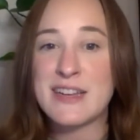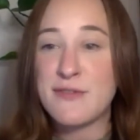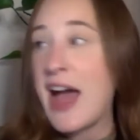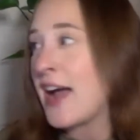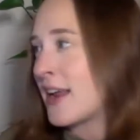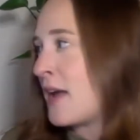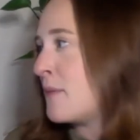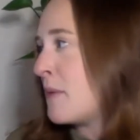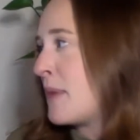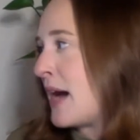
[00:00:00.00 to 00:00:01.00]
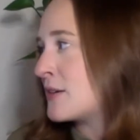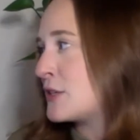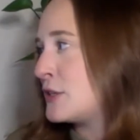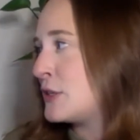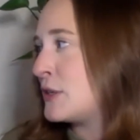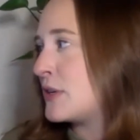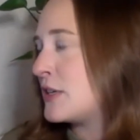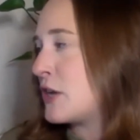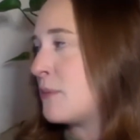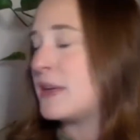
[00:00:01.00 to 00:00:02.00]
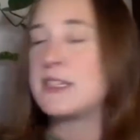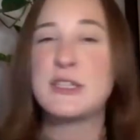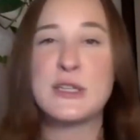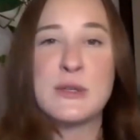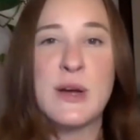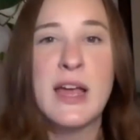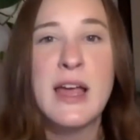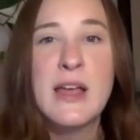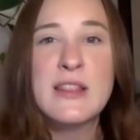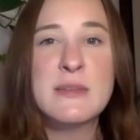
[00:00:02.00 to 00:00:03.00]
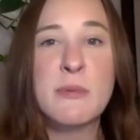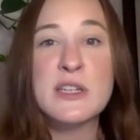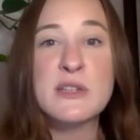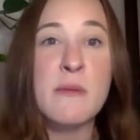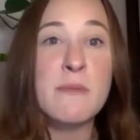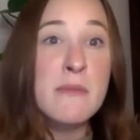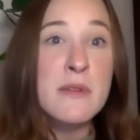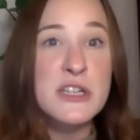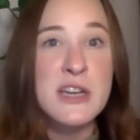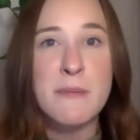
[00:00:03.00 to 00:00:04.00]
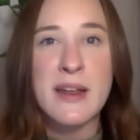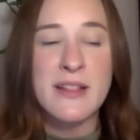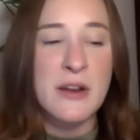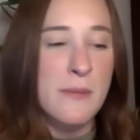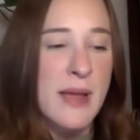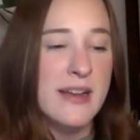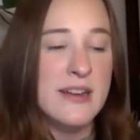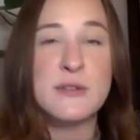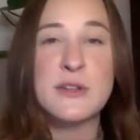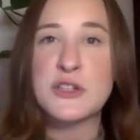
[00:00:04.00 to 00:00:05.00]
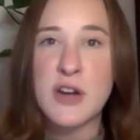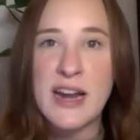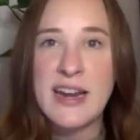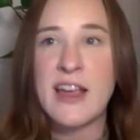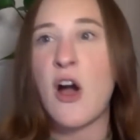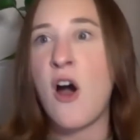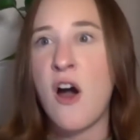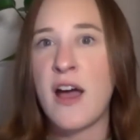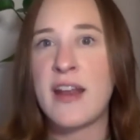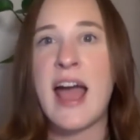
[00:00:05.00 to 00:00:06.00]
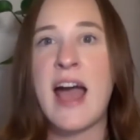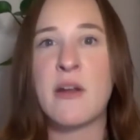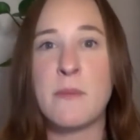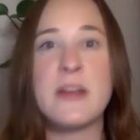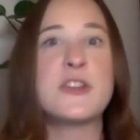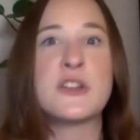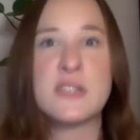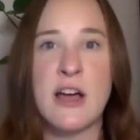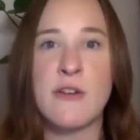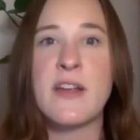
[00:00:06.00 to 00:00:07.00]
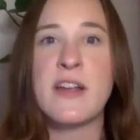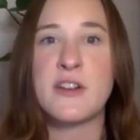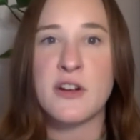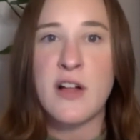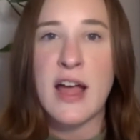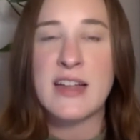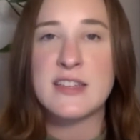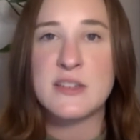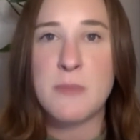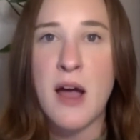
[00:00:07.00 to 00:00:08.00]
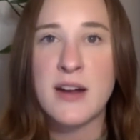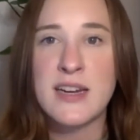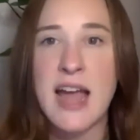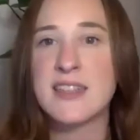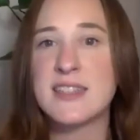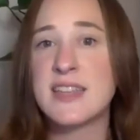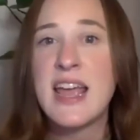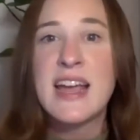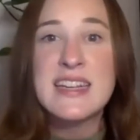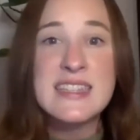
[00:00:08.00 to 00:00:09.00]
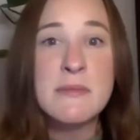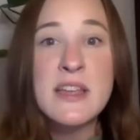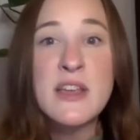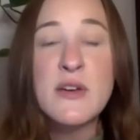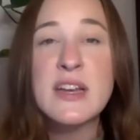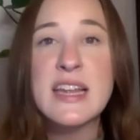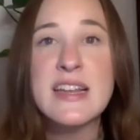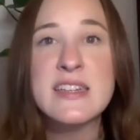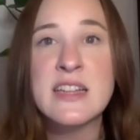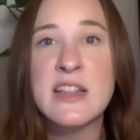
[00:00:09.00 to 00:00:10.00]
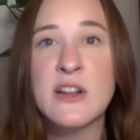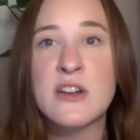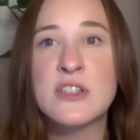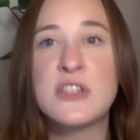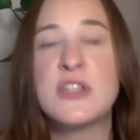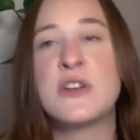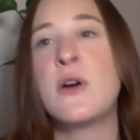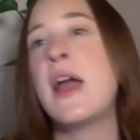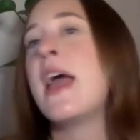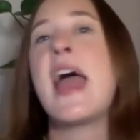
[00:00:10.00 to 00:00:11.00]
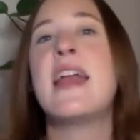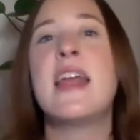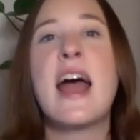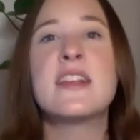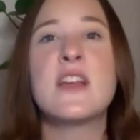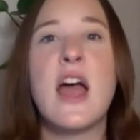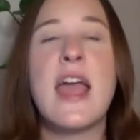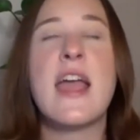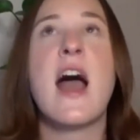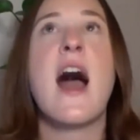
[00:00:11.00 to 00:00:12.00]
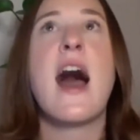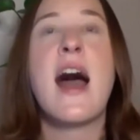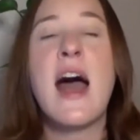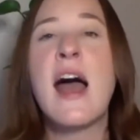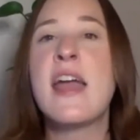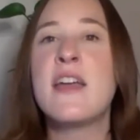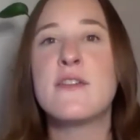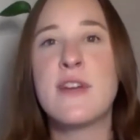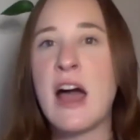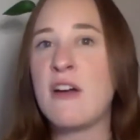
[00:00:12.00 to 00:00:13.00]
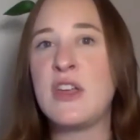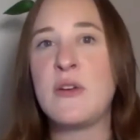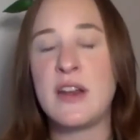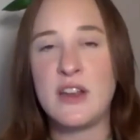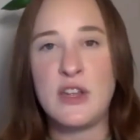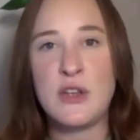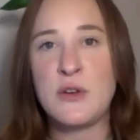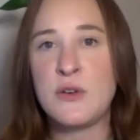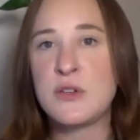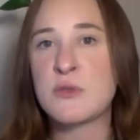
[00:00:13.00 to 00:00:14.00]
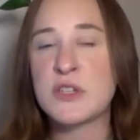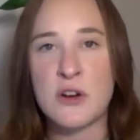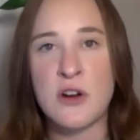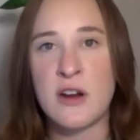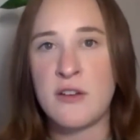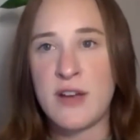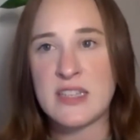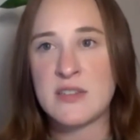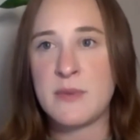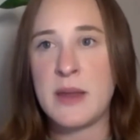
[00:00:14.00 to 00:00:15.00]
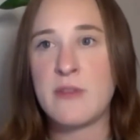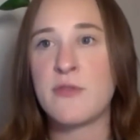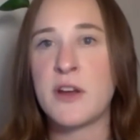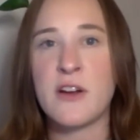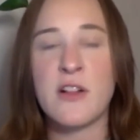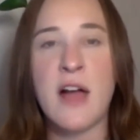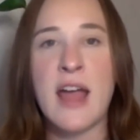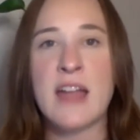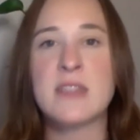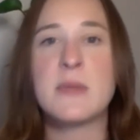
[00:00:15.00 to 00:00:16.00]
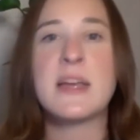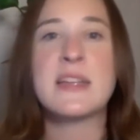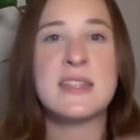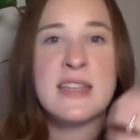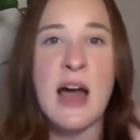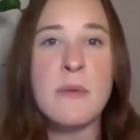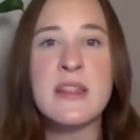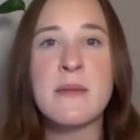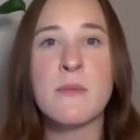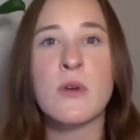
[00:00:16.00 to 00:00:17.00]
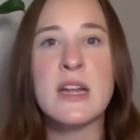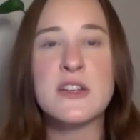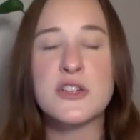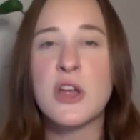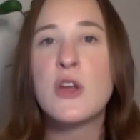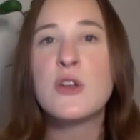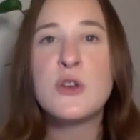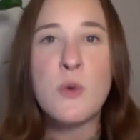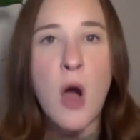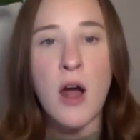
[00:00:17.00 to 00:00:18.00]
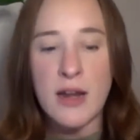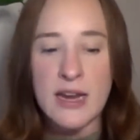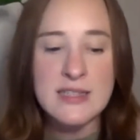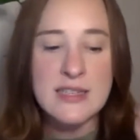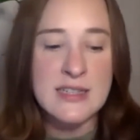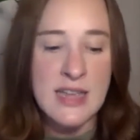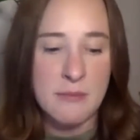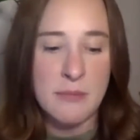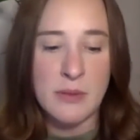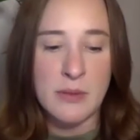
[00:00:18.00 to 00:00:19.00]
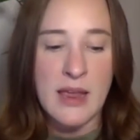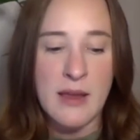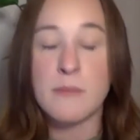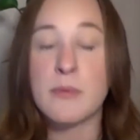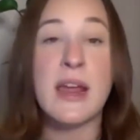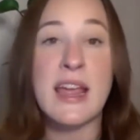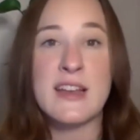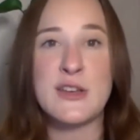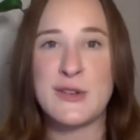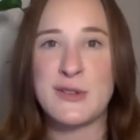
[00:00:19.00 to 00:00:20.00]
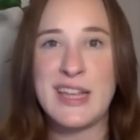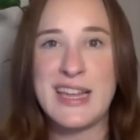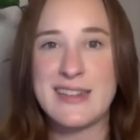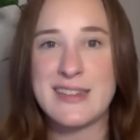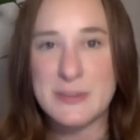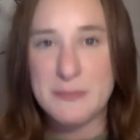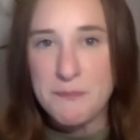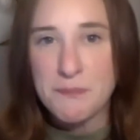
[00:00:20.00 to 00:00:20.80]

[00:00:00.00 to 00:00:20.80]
In fact, I'm about to jump into the Support Squad membership in a little bit and do a training on how to pitch yourself and your clients to podcasts. It's something you can easily learn to do, and it has a high value and a huge return on investment for your clients, because it's helping them reach new audiences and bring in new leads.